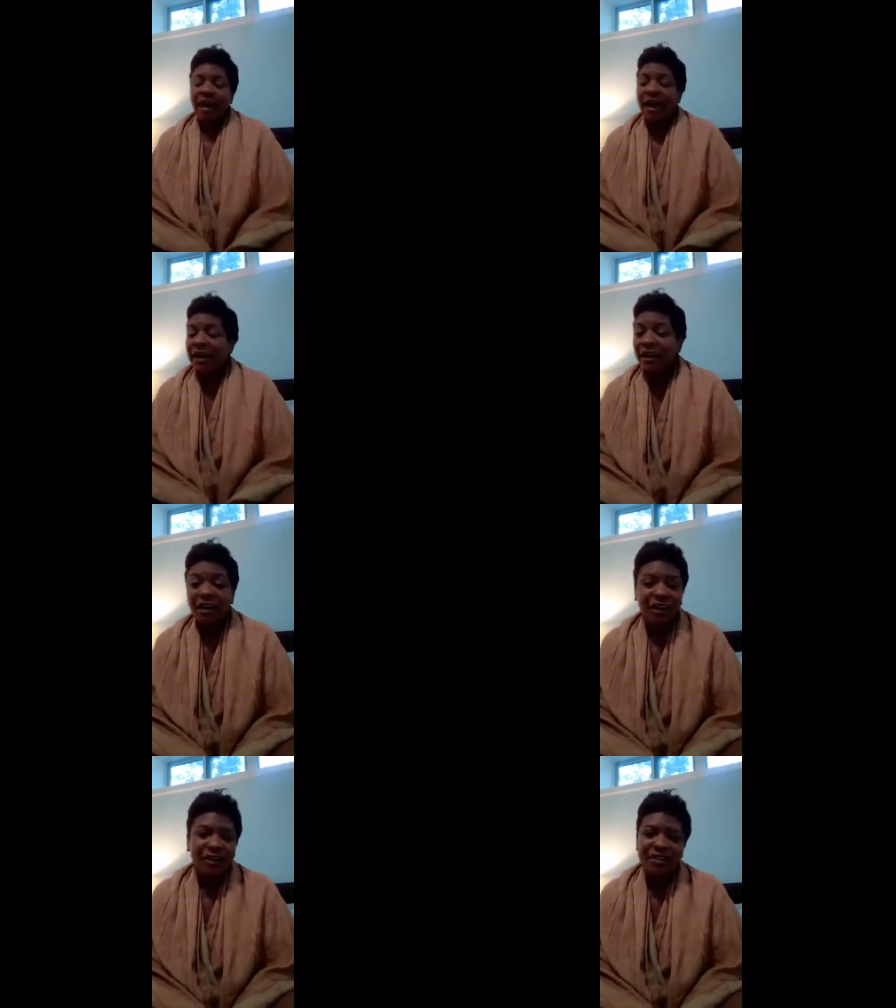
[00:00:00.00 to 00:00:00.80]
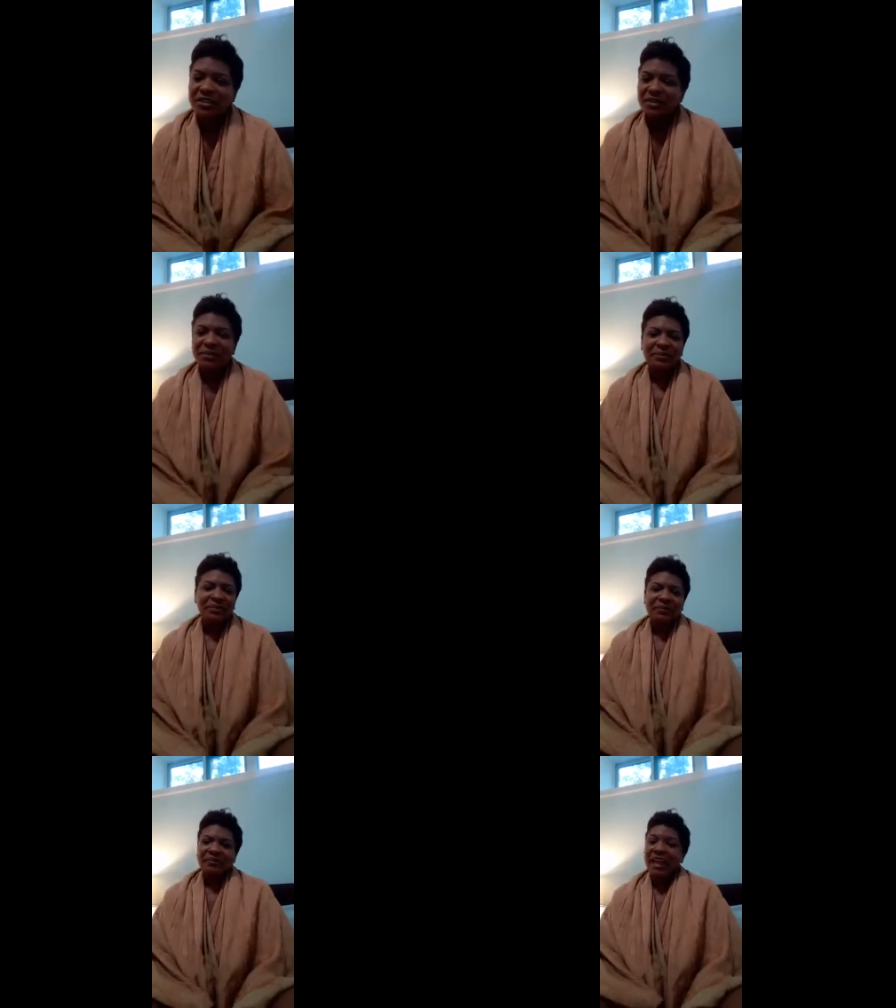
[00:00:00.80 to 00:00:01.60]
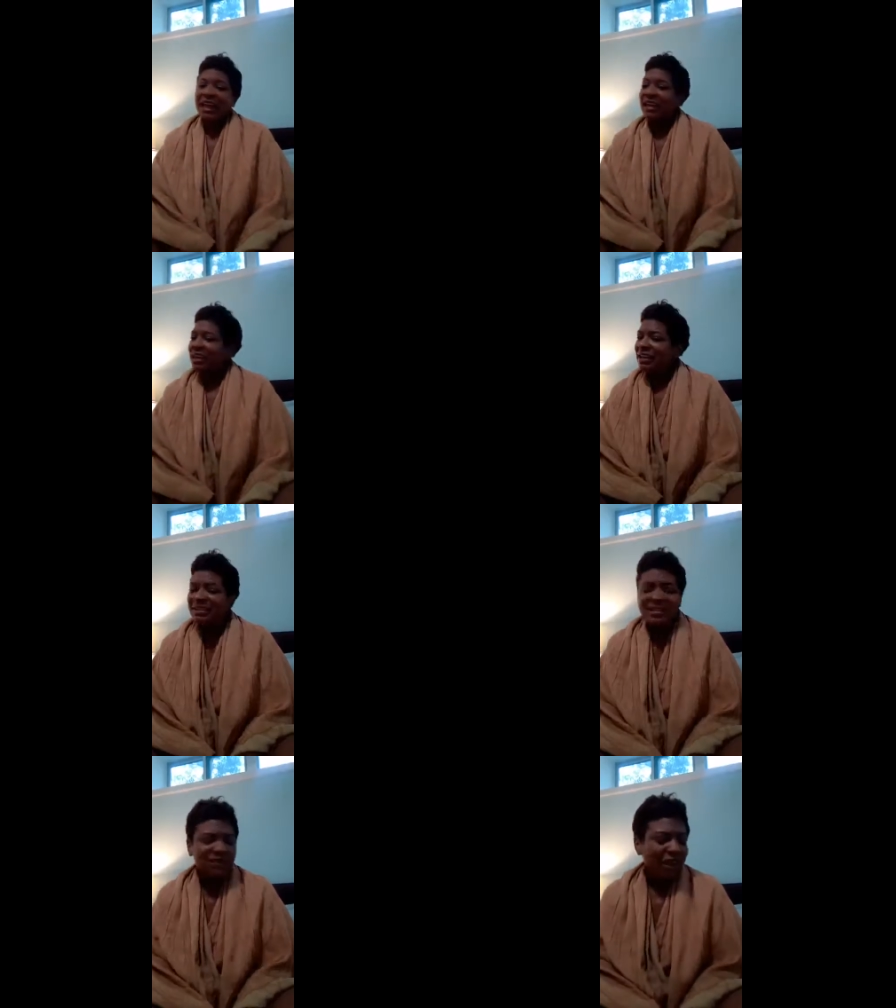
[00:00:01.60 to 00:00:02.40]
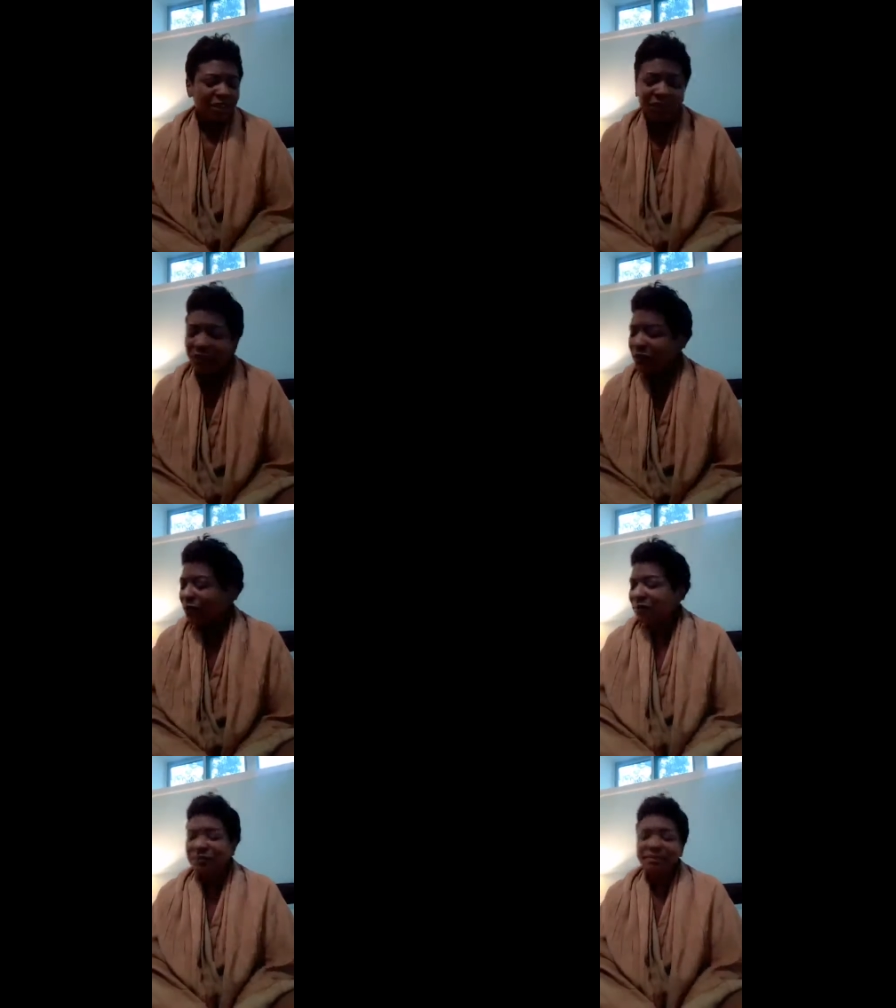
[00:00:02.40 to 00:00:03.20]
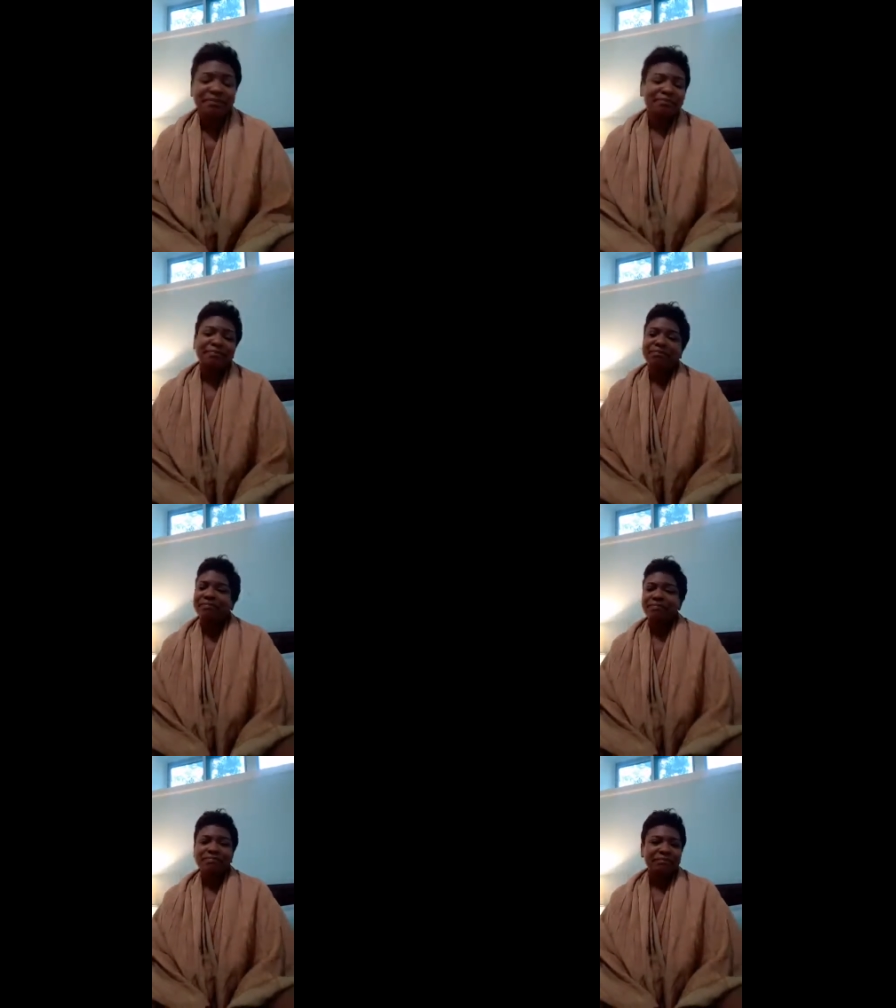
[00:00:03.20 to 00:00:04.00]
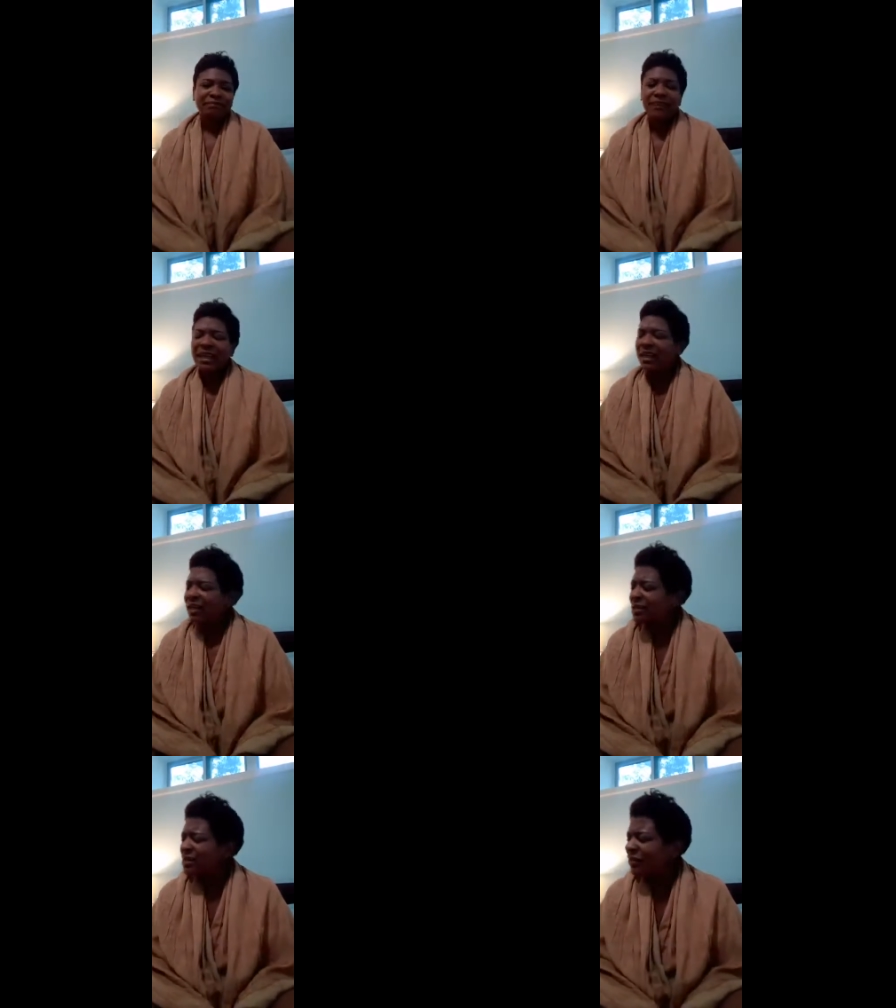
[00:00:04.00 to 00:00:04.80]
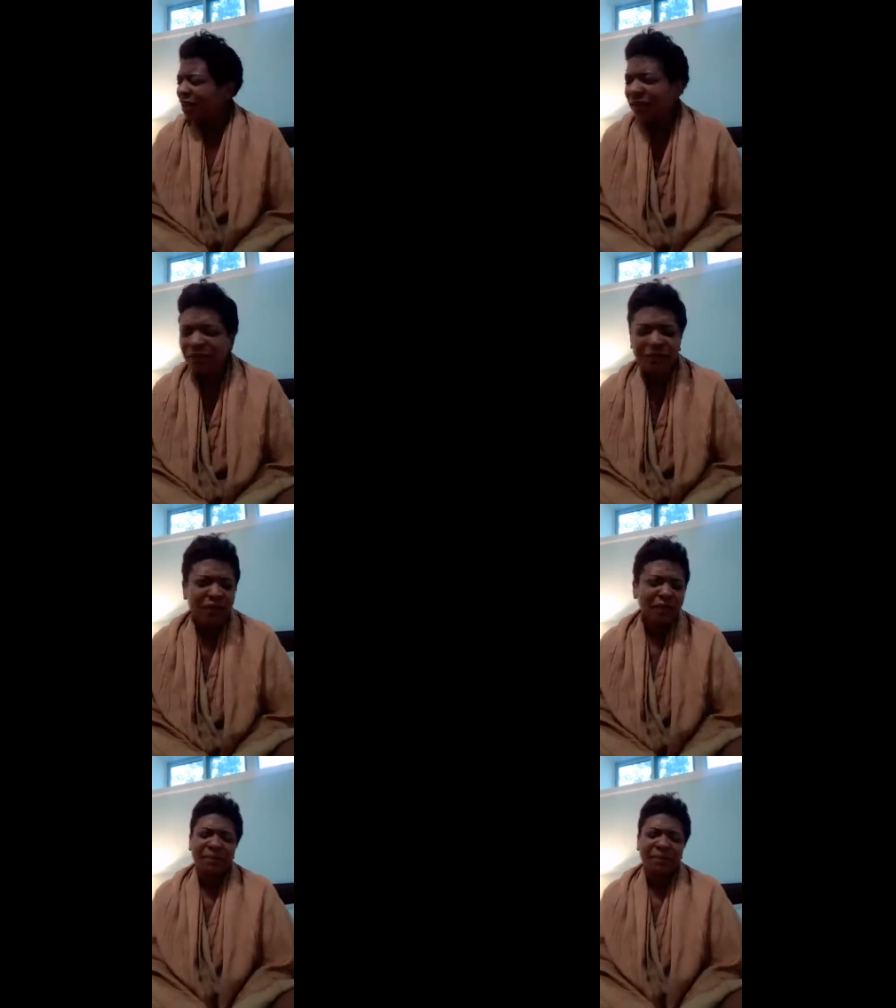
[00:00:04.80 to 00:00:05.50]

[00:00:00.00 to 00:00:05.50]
I encourage you that He is faithful. He is faithful.